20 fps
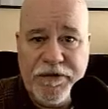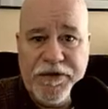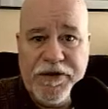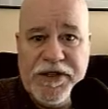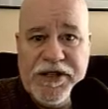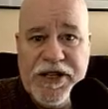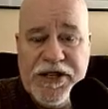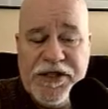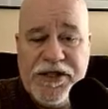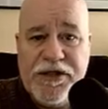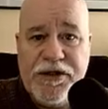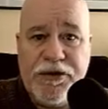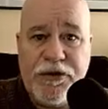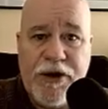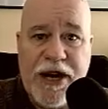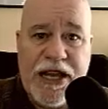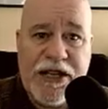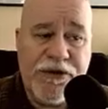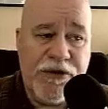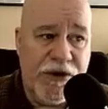since
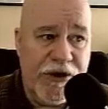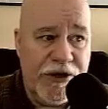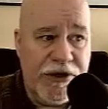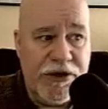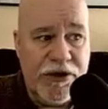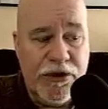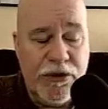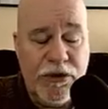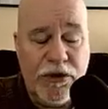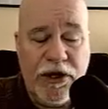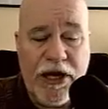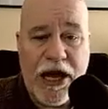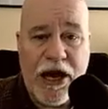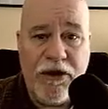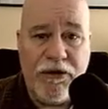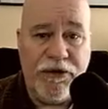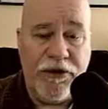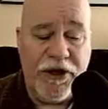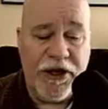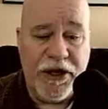transferred to
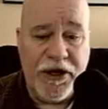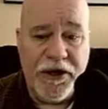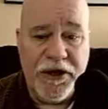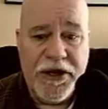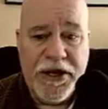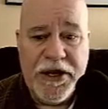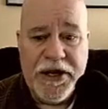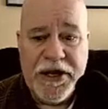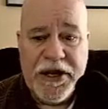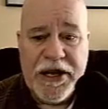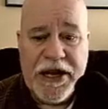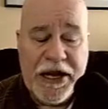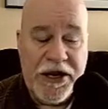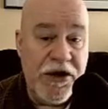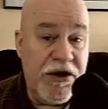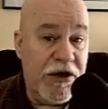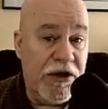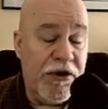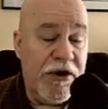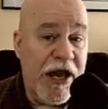Cloudflare. And
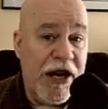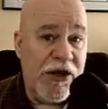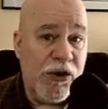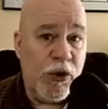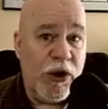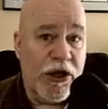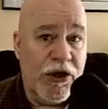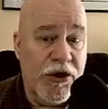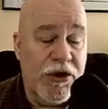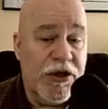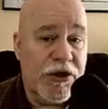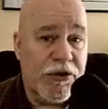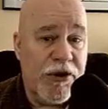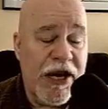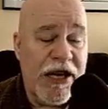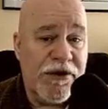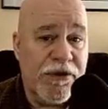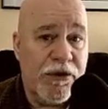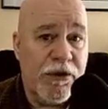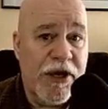you can do that as well. You can
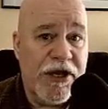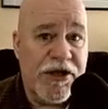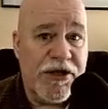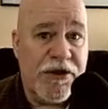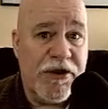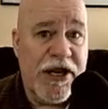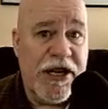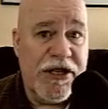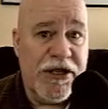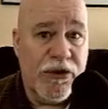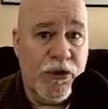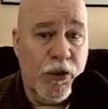transfer registration